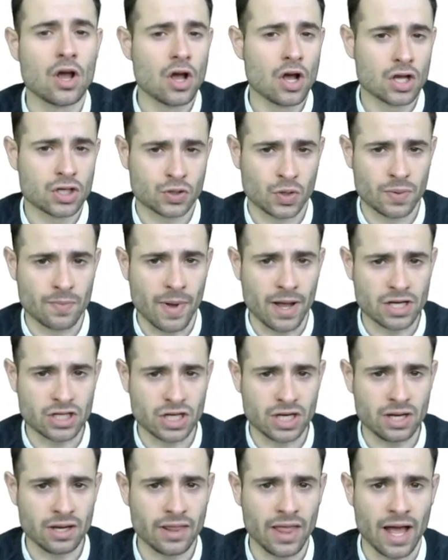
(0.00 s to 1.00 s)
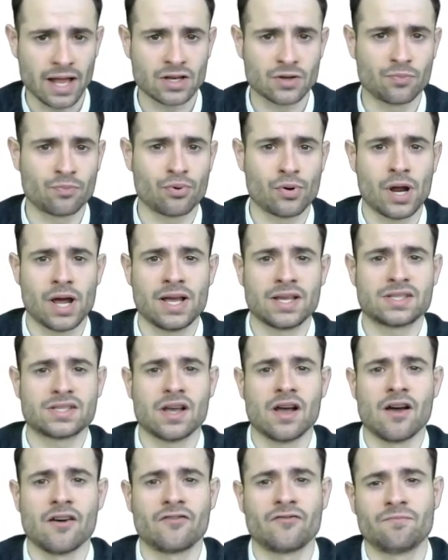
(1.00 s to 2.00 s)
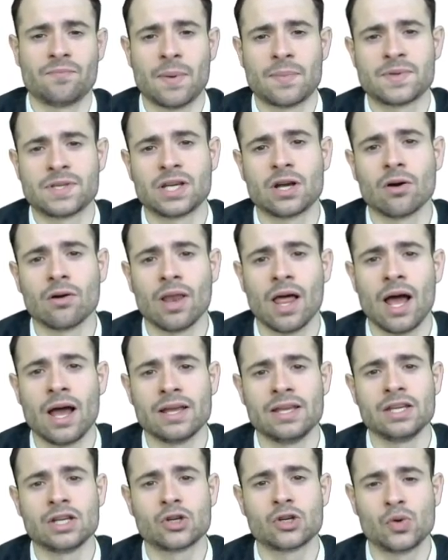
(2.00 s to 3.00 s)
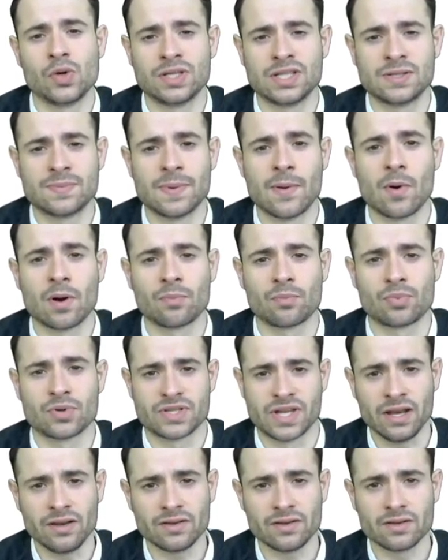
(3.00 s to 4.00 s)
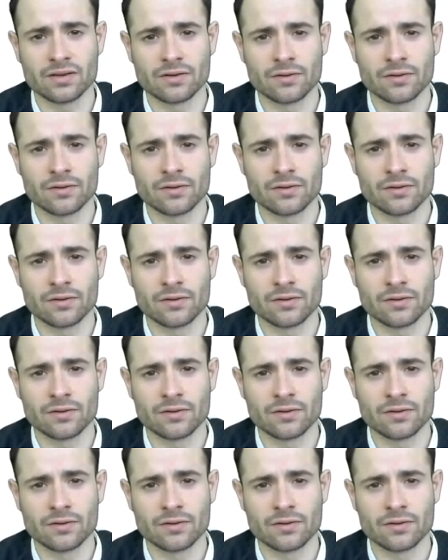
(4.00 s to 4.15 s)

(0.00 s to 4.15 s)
So imagine that the price of Pepsi-Cola increases by 1%.